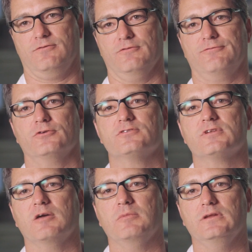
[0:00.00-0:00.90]
For the first
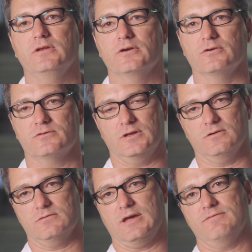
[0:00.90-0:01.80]
time in years, they
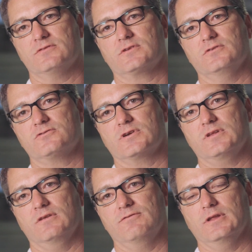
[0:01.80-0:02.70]
don't have this
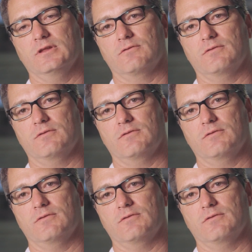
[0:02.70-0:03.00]
constricting feeling